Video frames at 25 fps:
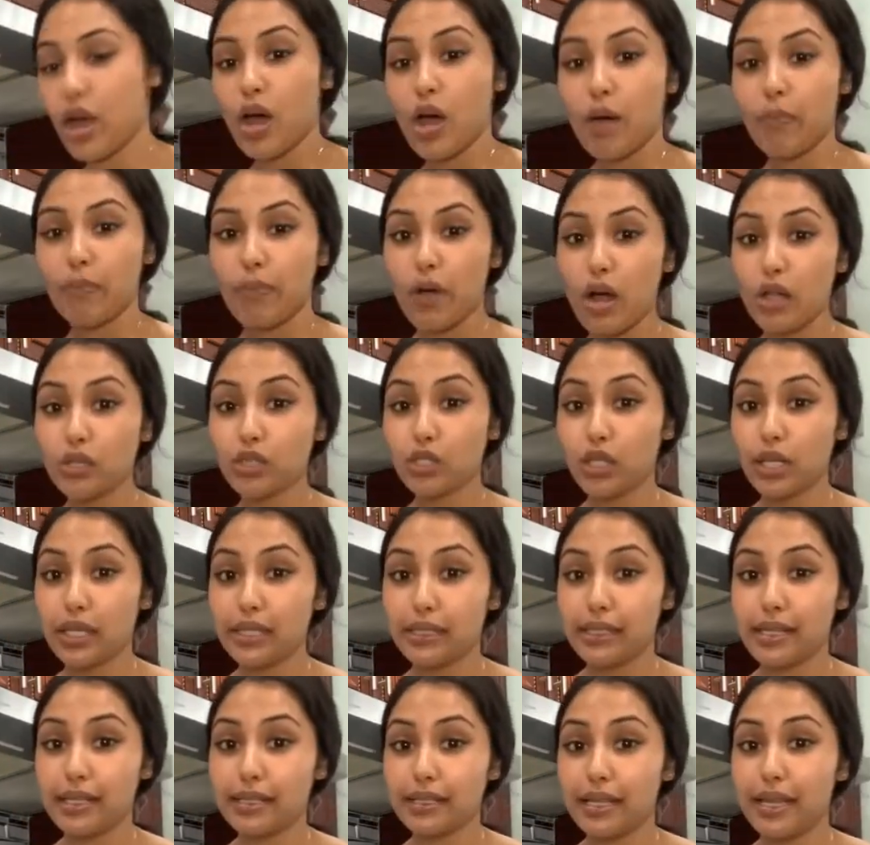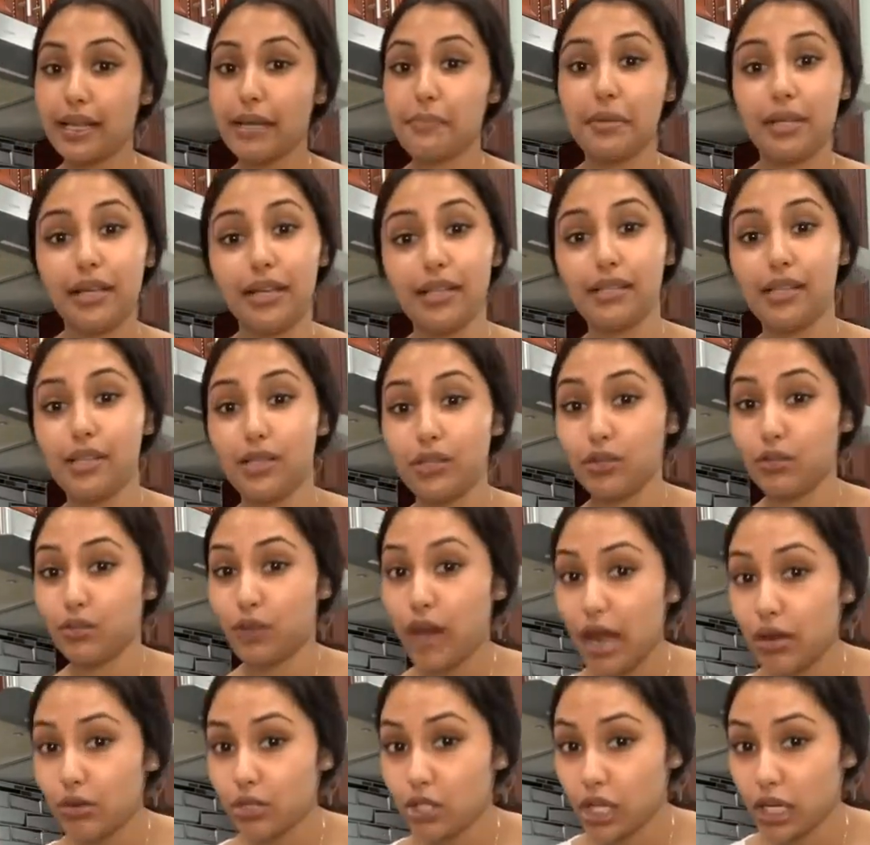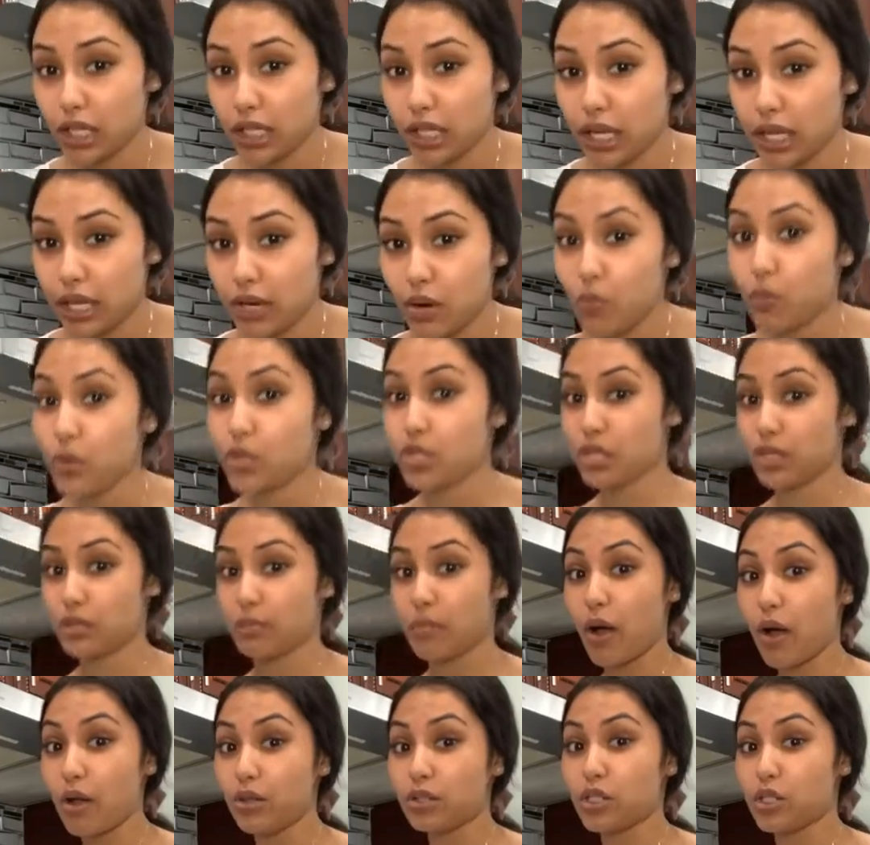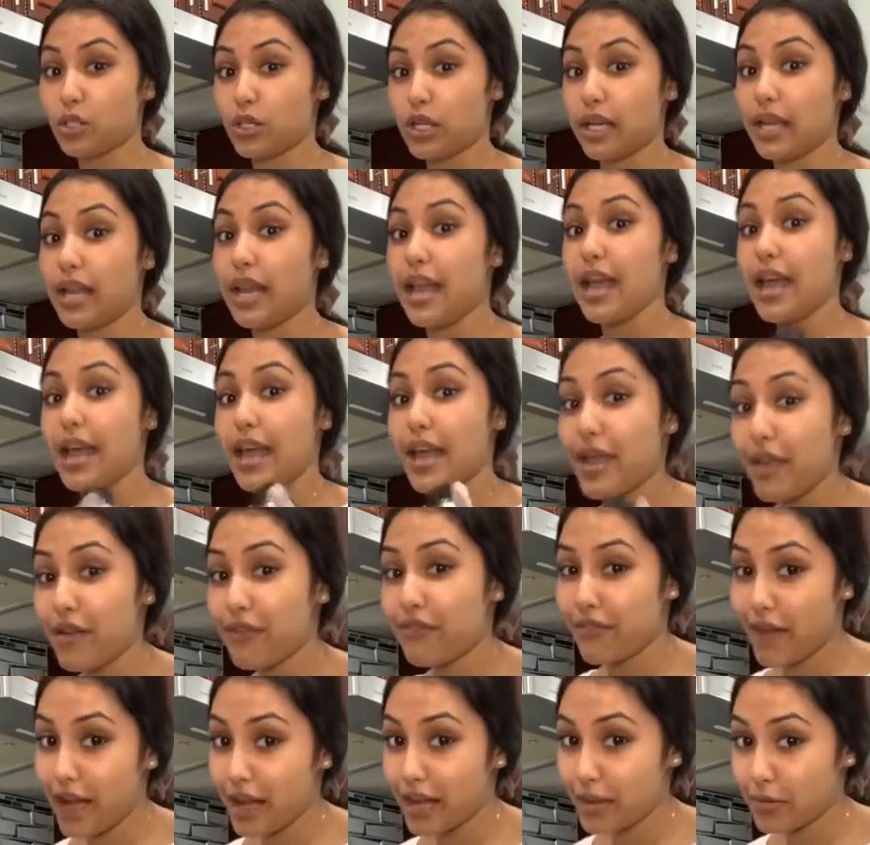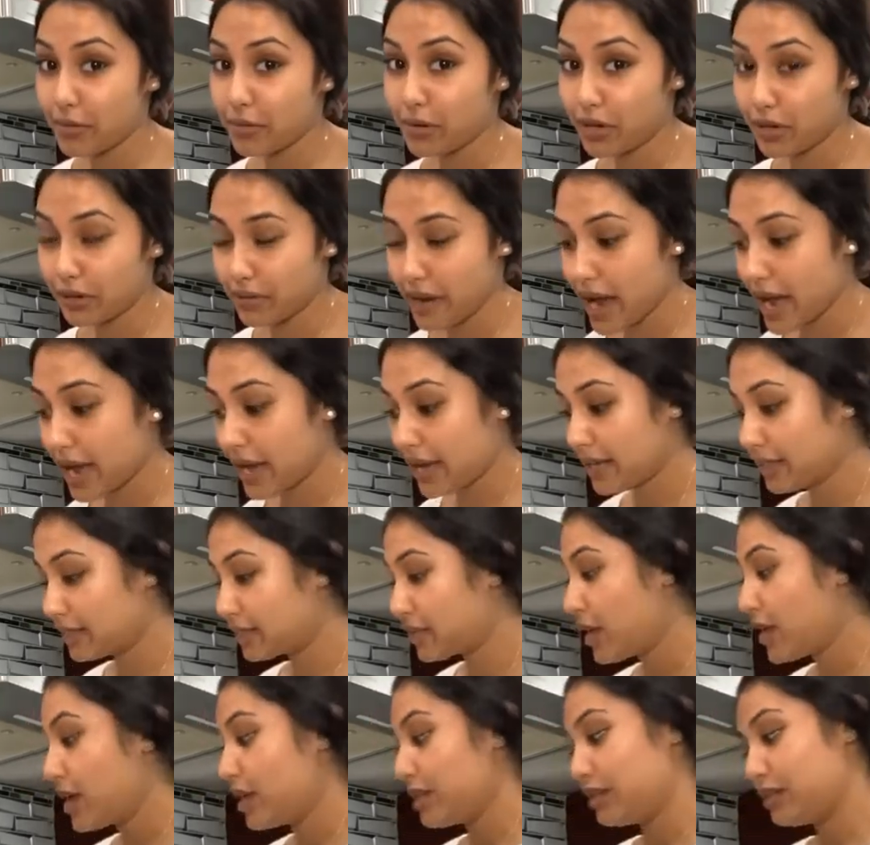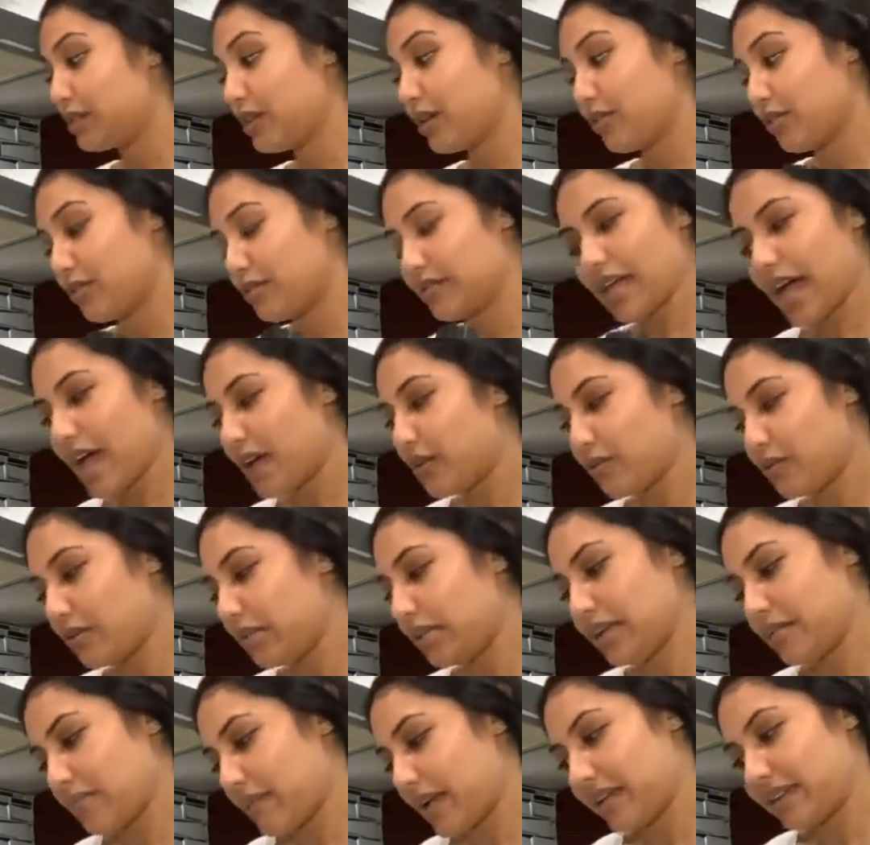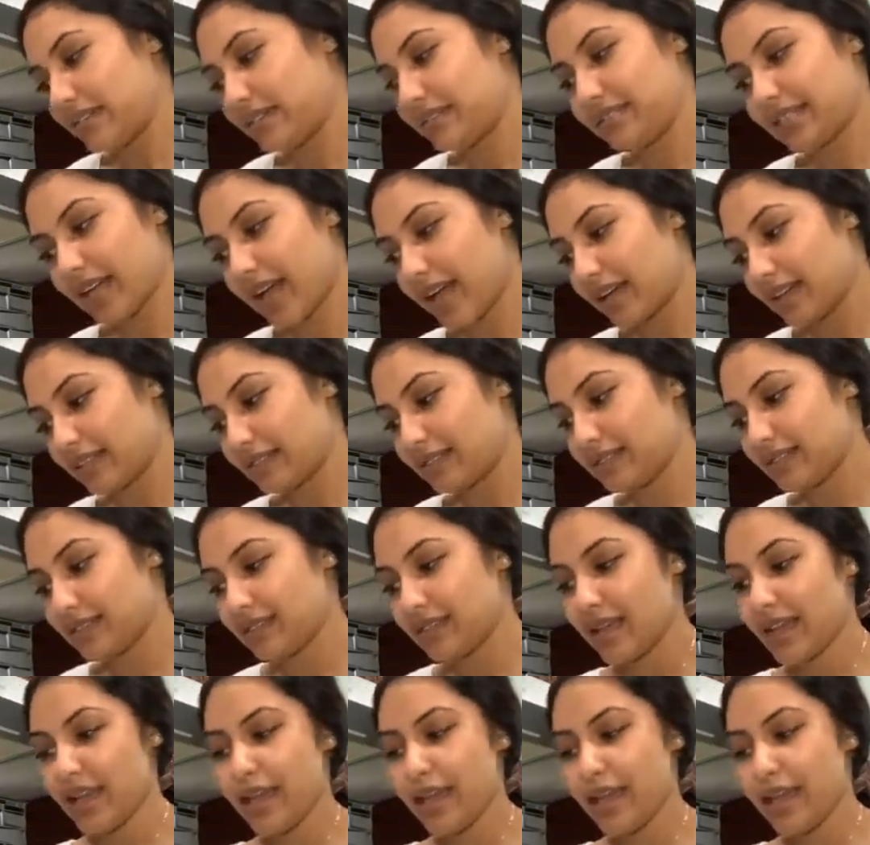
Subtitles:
Poultry seasoning because this is ground chicken, which is poultry, if I am correct. So that only makes sense.